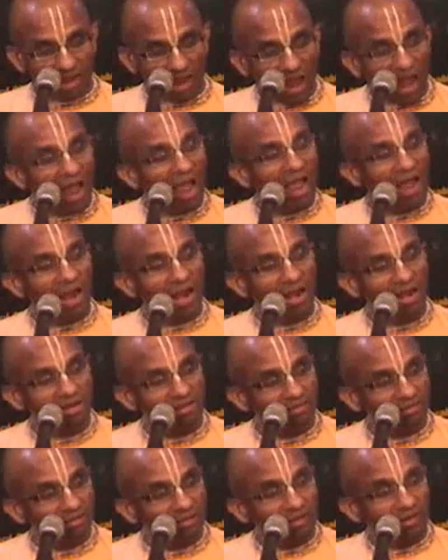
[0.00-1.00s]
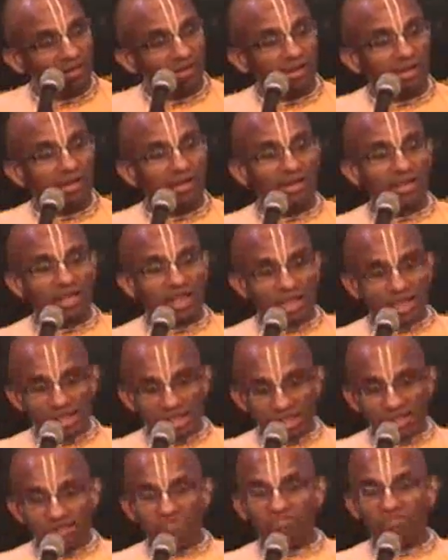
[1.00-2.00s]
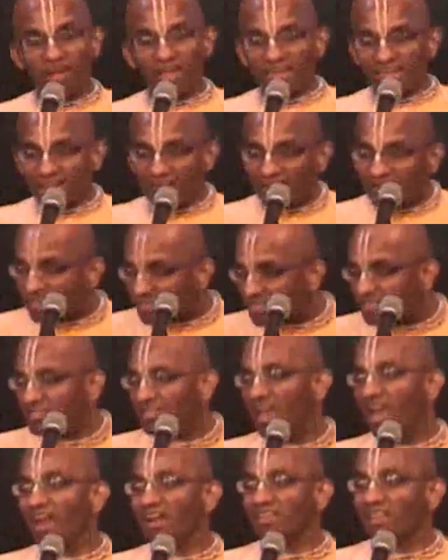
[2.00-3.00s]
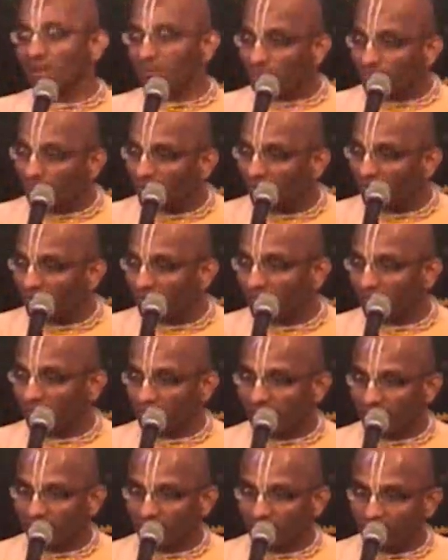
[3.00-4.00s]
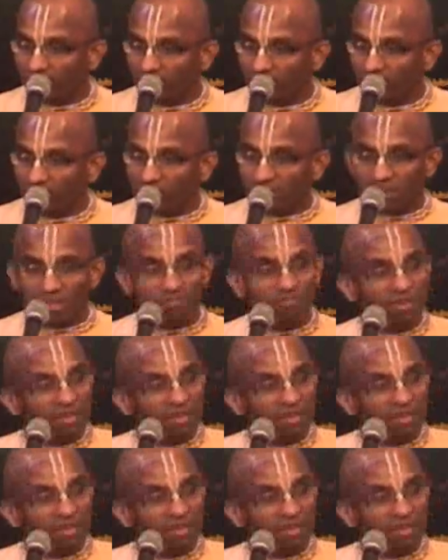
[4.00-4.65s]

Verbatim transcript: And if I can understand that part, if